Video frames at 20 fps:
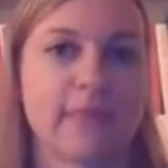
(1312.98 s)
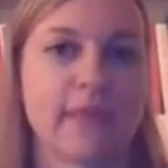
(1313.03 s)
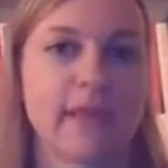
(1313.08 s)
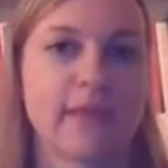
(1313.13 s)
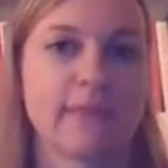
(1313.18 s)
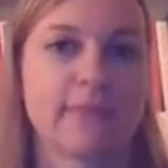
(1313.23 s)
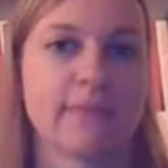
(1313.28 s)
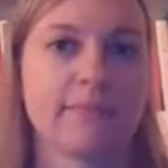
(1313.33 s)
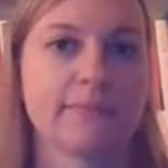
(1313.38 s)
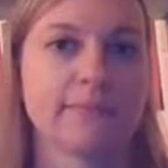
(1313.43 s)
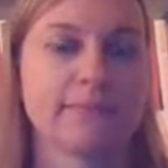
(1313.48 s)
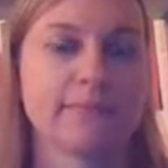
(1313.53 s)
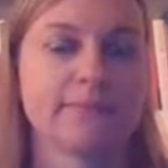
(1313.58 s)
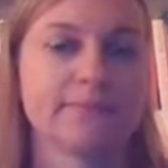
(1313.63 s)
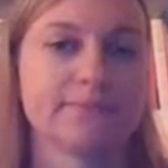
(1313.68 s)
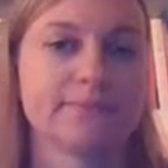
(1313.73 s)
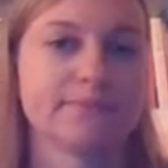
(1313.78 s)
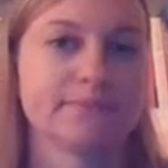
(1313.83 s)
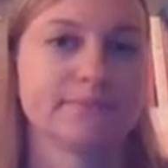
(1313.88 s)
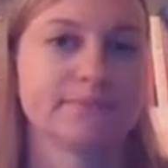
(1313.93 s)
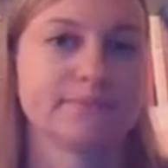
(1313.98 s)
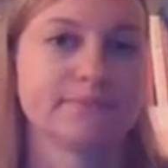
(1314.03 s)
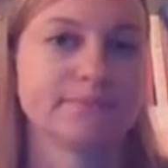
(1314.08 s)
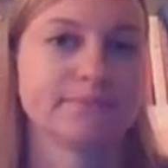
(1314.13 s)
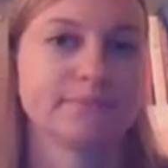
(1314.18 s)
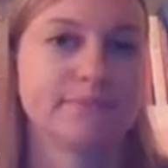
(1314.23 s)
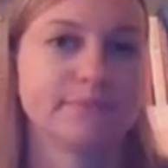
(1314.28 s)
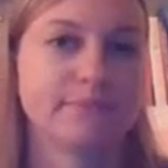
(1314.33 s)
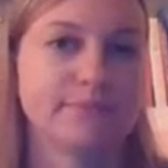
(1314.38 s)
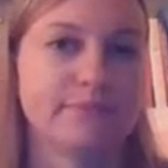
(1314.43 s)

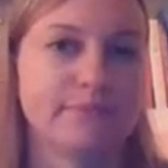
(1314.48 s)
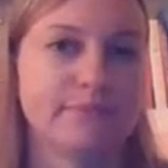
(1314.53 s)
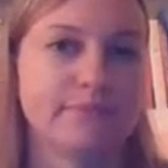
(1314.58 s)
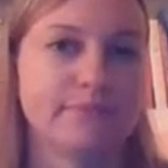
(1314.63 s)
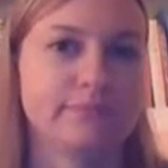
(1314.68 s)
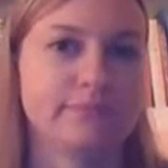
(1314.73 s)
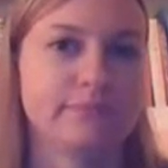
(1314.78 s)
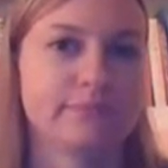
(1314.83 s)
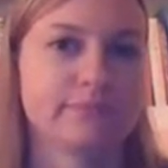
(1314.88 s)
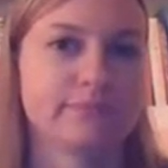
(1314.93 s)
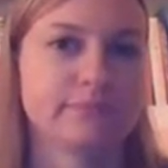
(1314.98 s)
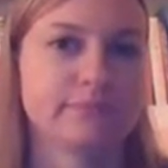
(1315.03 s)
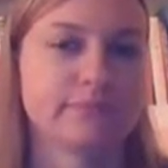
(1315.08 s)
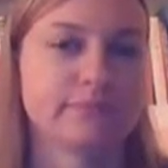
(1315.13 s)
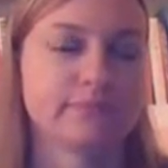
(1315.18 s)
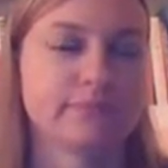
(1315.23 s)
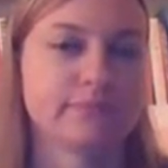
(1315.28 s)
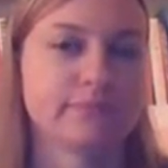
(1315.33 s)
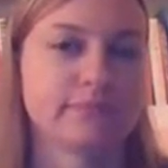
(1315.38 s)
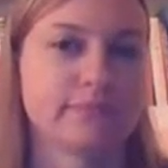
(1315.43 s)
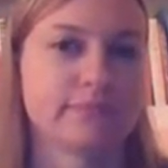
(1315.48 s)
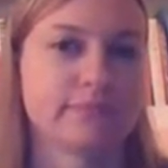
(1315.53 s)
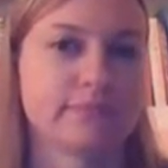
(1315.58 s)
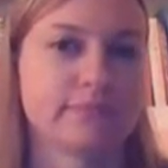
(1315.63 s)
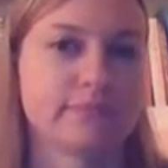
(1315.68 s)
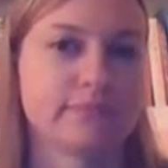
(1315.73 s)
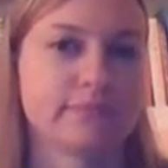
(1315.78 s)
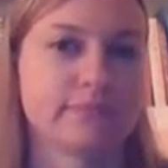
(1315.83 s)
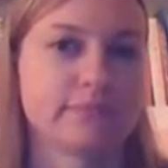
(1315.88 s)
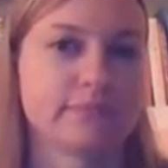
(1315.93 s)

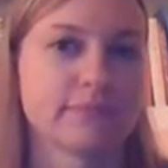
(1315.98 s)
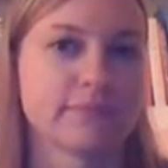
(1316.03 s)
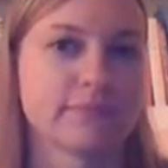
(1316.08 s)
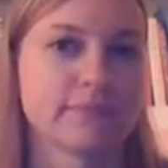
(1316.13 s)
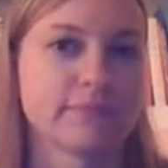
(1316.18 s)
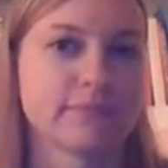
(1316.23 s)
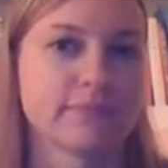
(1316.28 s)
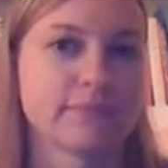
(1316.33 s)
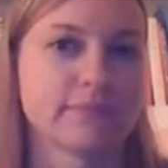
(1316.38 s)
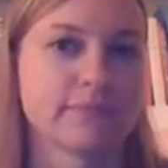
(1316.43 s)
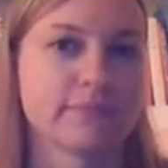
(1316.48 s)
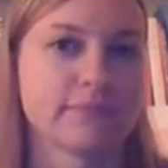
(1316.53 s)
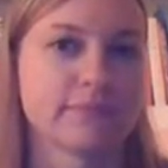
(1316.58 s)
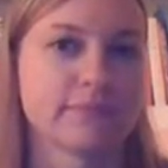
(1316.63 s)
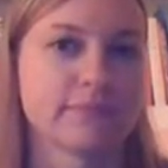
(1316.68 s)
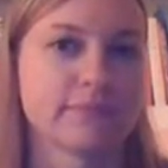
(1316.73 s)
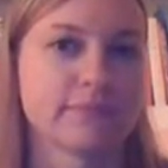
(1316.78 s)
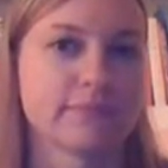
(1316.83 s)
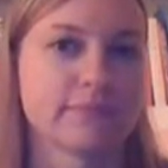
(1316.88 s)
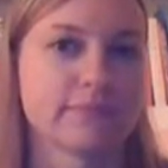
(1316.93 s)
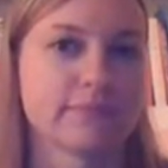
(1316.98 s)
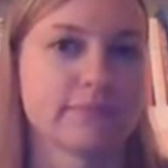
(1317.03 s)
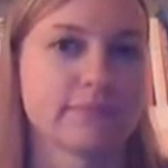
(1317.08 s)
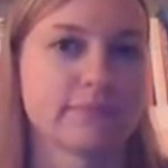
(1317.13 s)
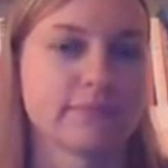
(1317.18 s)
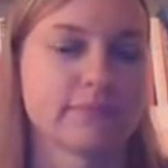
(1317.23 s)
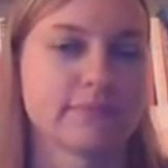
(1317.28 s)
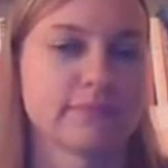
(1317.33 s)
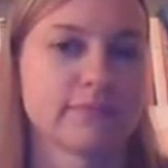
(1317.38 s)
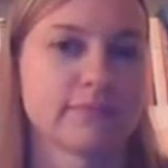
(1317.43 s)

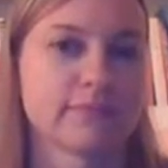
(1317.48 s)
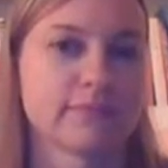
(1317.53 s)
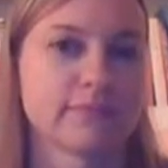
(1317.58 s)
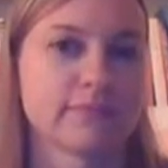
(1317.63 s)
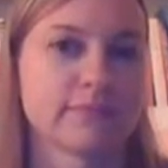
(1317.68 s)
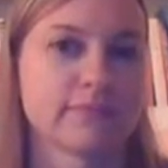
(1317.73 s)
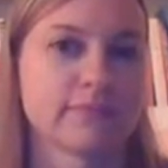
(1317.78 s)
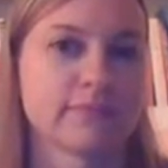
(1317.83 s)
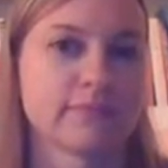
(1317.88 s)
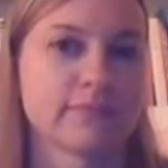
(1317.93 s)
No words are spoken by the person on screen.